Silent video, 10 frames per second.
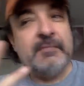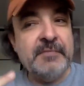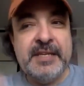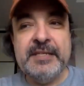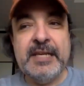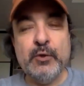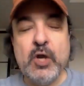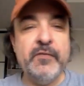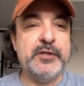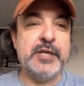then
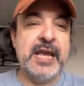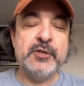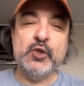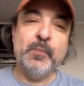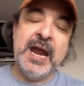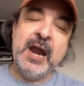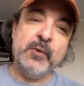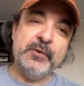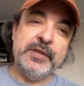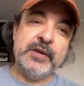Yanukovych has no
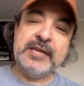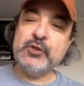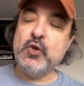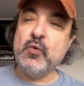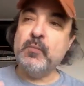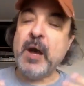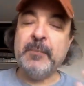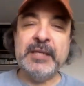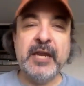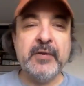power there, has no
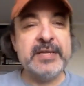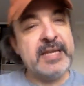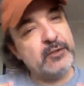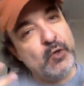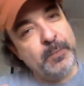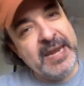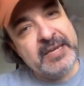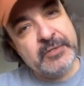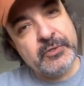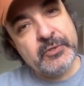popularity, has no
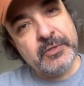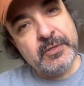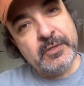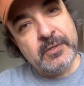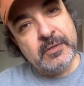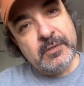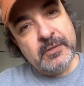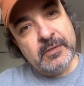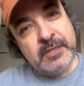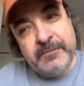base.
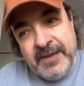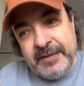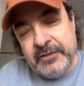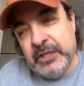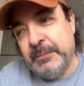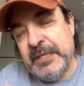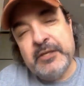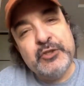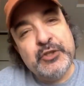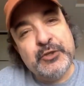In fact, he'd be
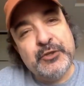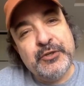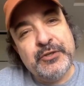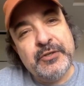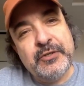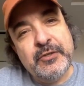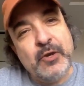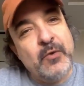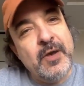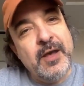considered,
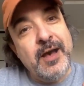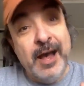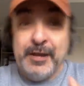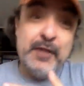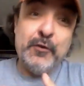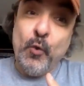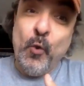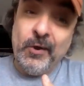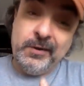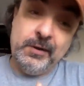another
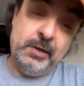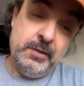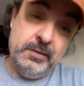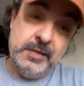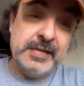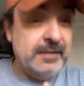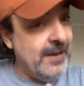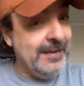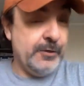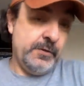orc, an
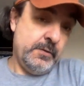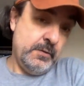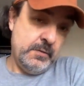invader.